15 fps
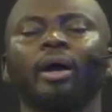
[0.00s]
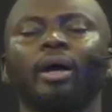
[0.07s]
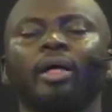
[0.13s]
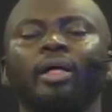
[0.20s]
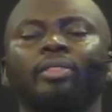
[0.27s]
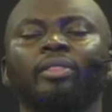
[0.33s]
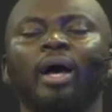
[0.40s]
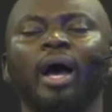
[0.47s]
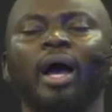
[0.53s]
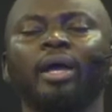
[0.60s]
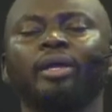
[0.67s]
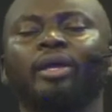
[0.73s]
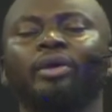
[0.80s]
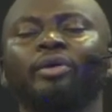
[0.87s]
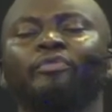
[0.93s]

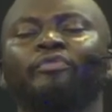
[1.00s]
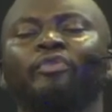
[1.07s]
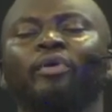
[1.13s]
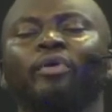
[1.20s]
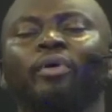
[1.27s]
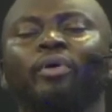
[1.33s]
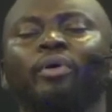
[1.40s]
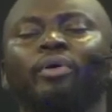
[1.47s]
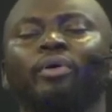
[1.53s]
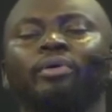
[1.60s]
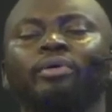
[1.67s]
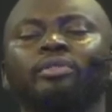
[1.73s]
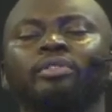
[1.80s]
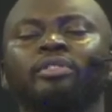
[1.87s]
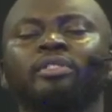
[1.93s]
Thank you for
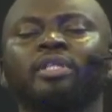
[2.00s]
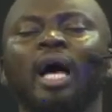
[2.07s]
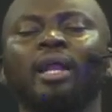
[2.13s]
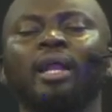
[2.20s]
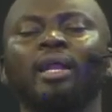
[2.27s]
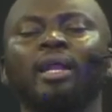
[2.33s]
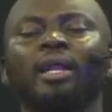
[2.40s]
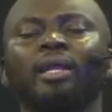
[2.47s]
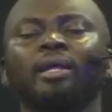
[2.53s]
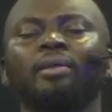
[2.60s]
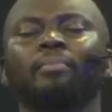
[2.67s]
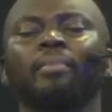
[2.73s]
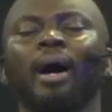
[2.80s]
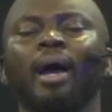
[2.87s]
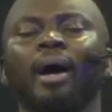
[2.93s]
standing by her